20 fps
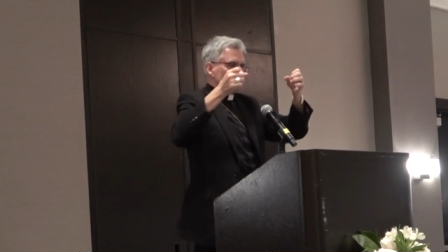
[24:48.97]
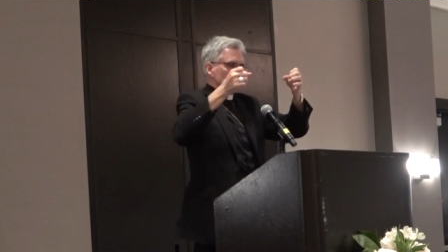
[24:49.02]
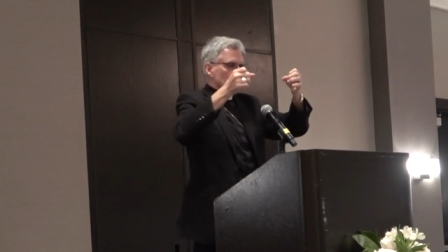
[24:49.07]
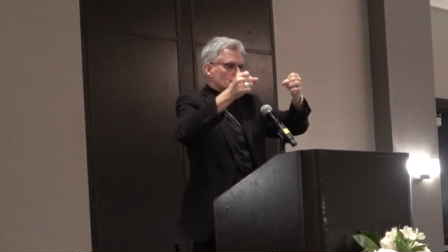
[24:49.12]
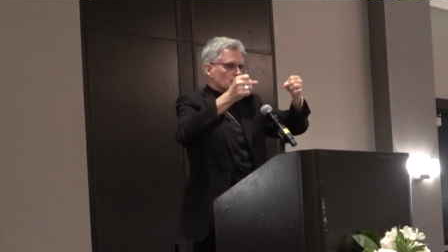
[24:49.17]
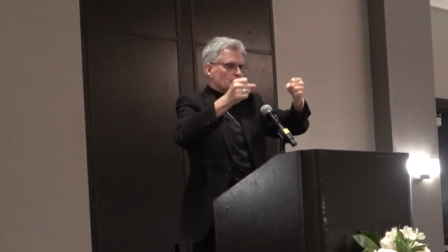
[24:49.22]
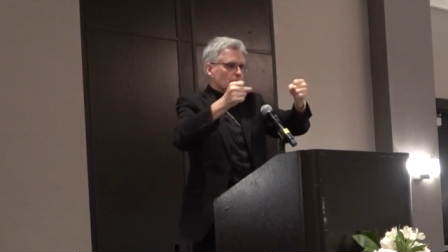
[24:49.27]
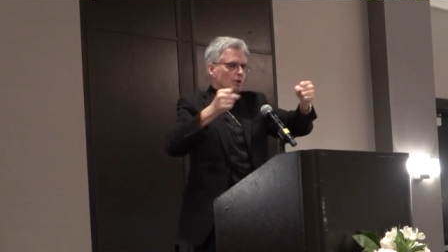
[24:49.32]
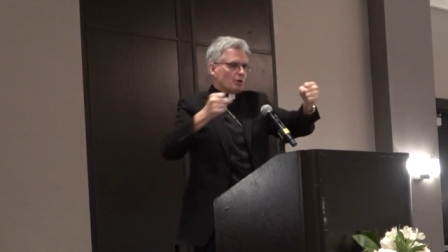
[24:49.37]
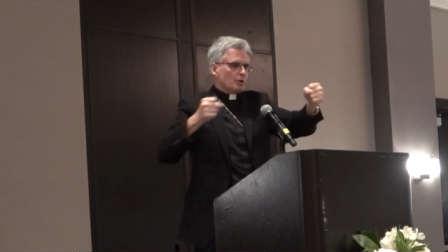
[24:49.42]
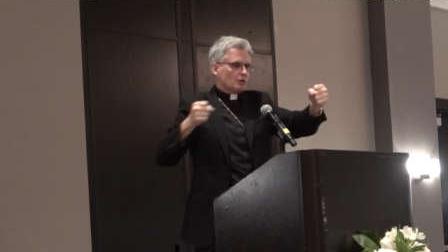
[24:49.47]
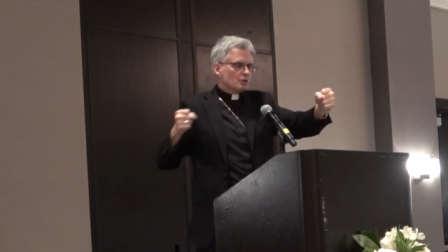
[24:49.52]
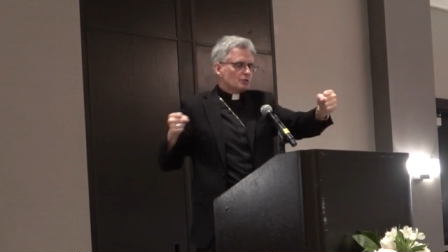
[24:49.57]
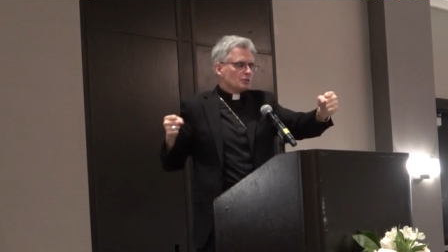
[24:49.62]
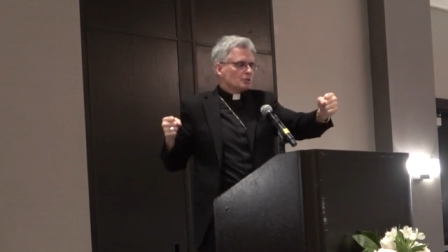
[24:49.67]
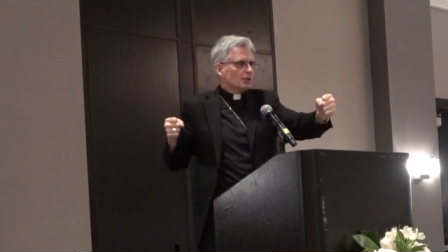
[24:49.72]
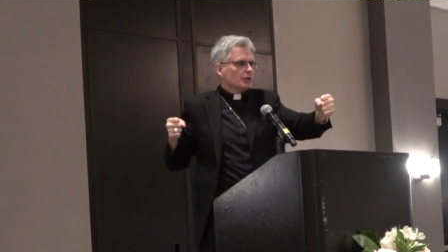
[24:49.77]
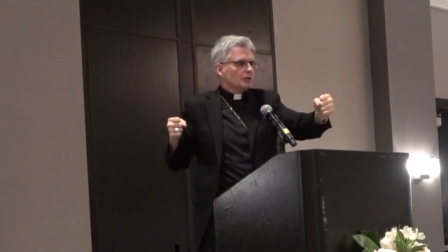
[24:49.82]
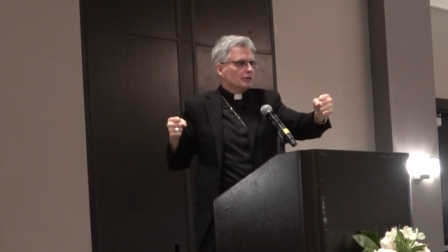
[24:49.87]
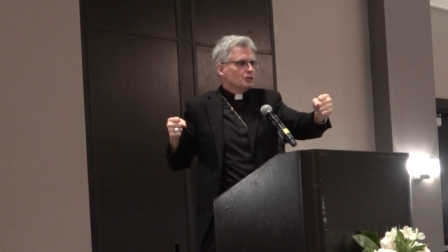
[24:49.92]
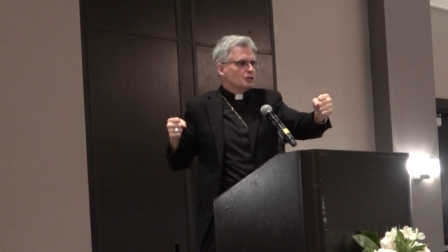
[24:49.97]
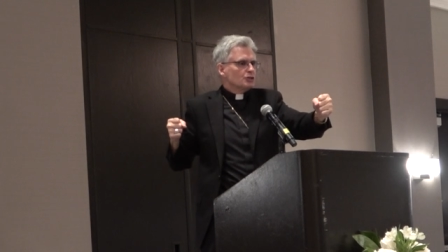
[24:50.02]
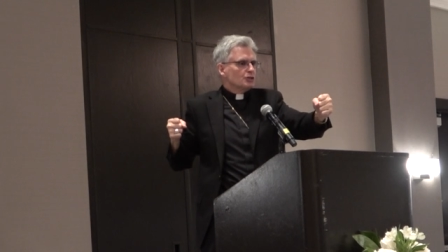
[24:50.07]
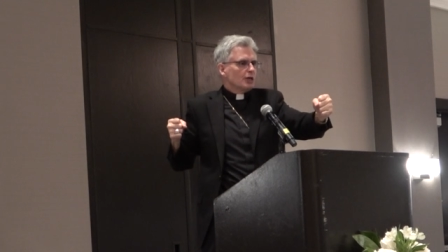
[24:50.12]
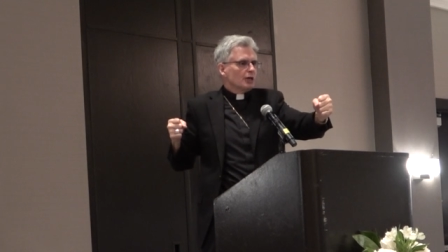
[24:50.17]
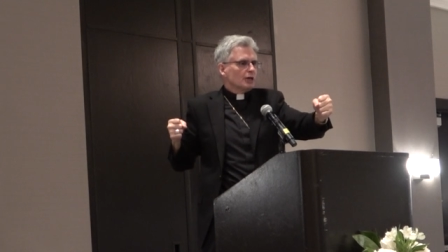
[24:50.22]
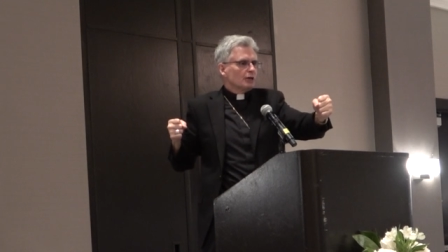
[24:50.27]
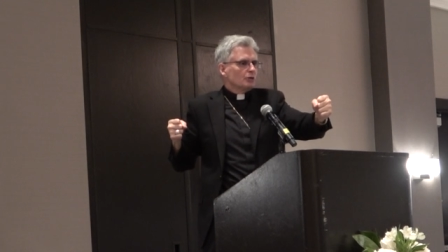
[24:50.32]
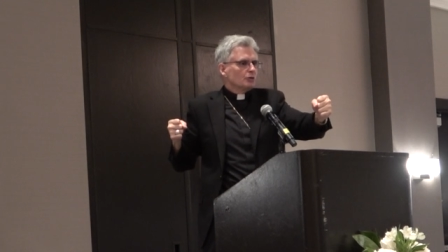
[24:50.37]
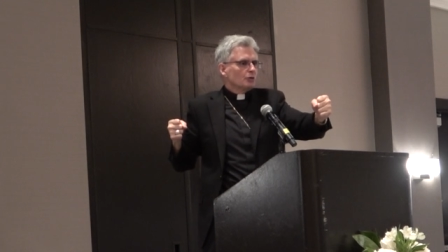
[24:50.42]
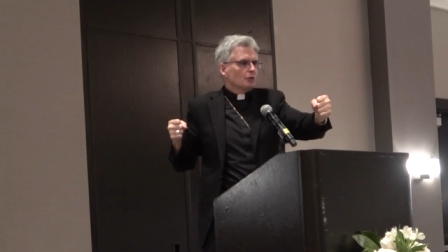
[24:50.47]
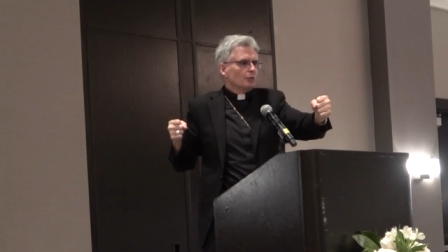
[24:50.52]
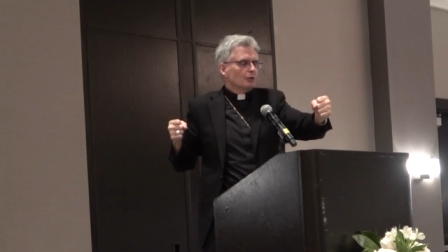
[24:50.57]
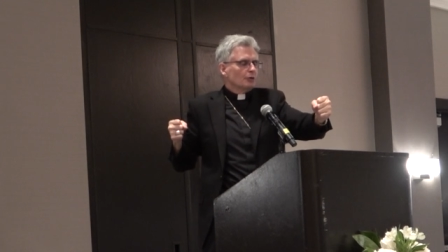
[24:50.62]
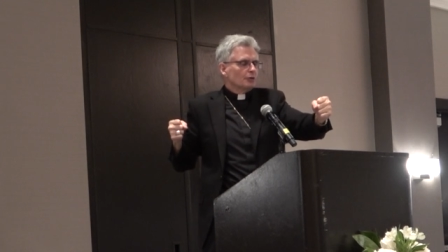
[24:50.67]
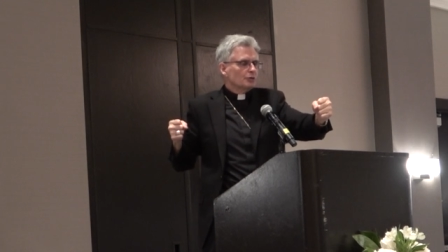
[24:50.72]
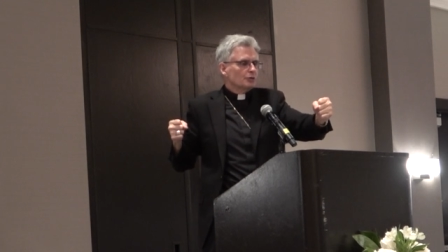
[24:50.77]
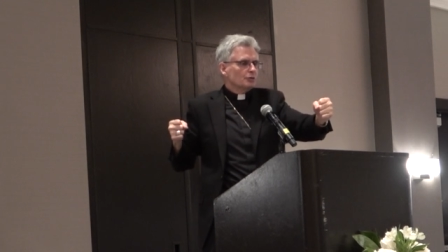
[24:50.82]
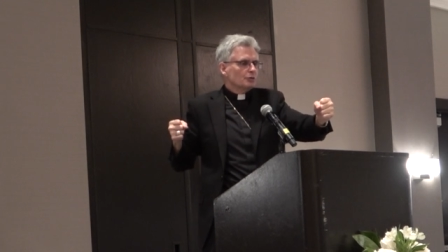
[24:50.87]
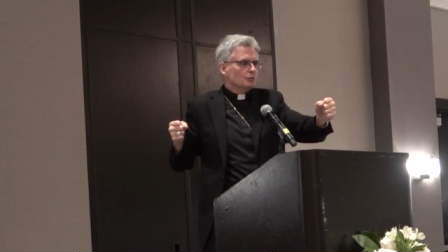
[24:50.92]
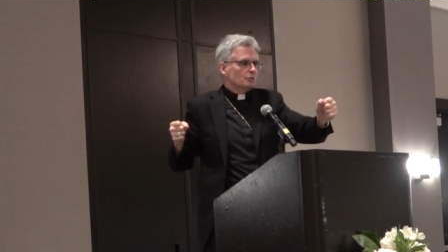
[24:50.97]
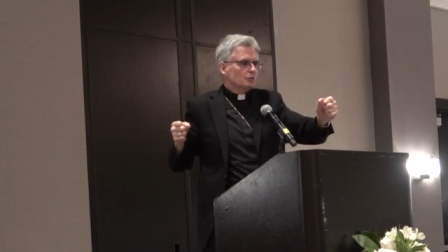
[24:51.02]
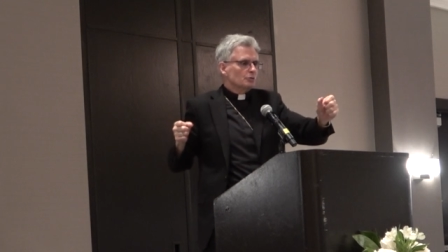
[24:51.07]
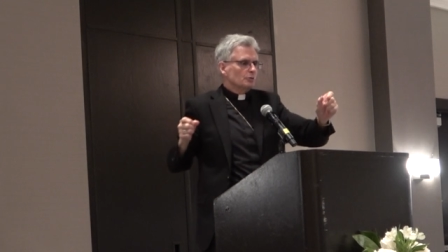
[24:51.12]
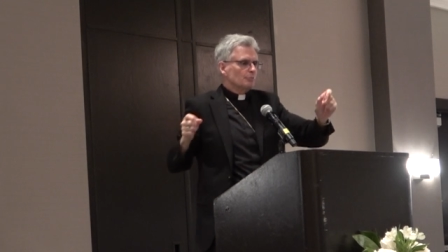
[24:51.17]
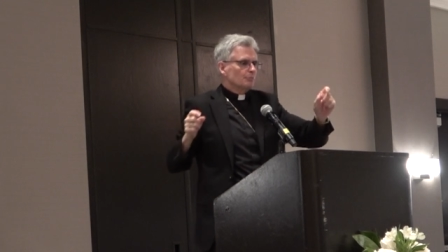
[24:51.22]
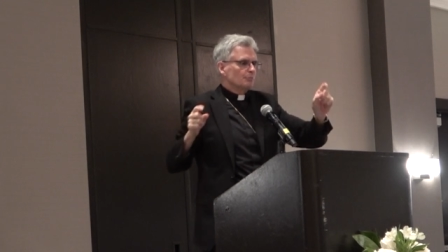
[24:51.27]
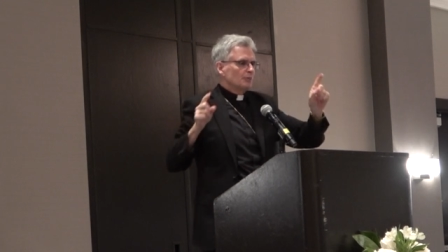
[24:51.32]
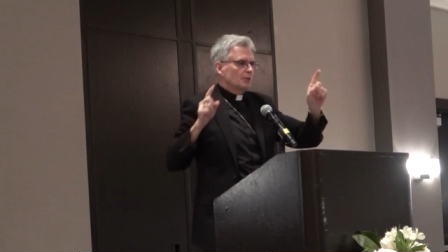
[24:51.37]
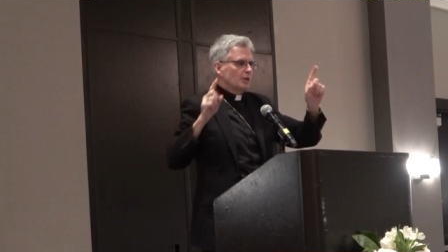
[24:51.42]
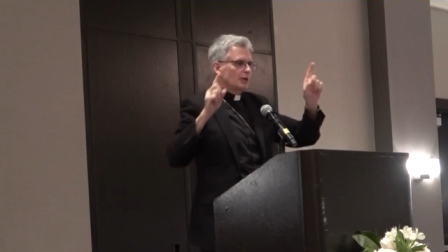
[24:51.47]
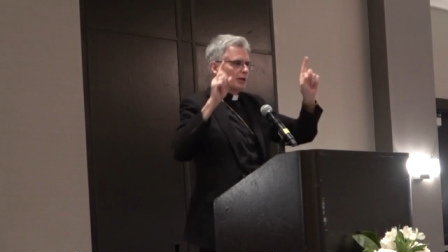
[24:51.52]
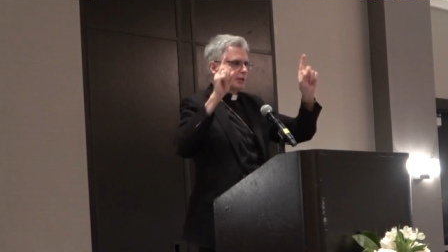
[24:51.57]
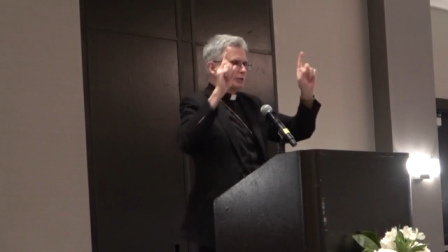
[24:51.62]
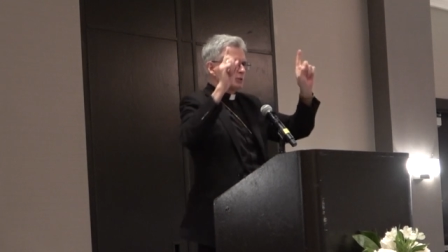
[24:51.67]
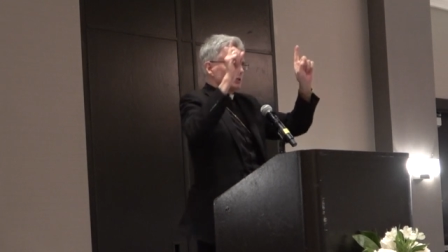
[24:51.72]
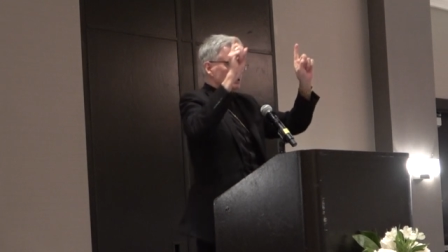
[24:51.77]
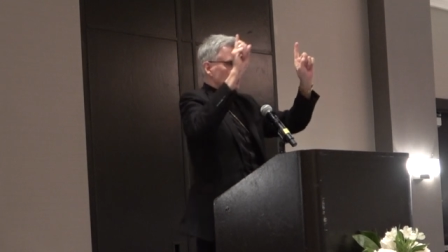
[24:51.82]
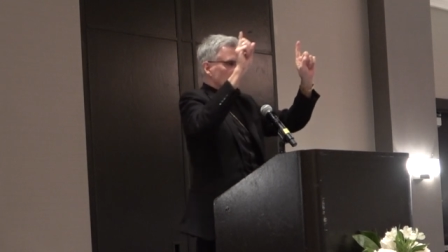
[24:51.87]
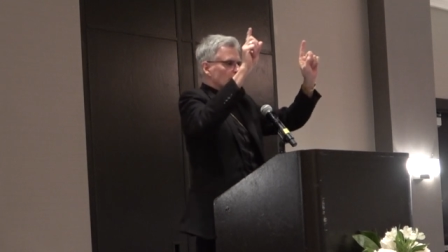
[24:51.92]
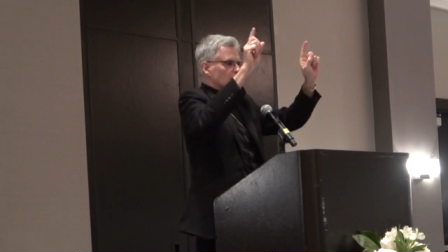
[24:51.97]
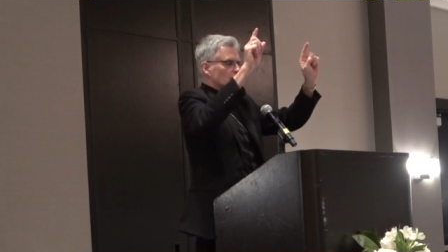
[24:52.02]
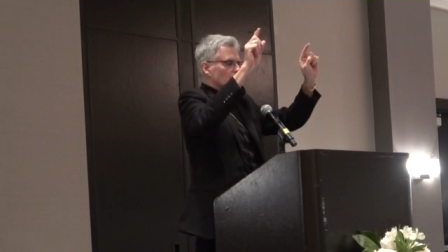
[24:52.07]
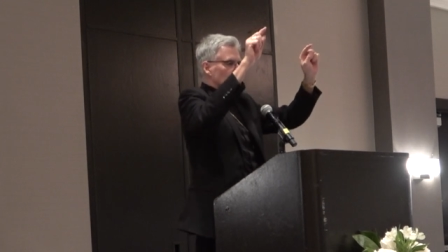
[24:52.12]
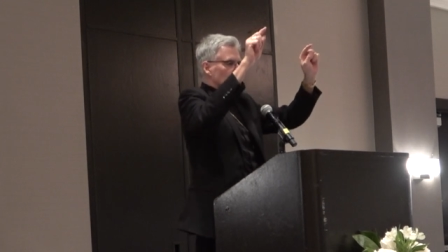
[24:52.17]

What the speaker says: and bars like a jail going into the room. At the end,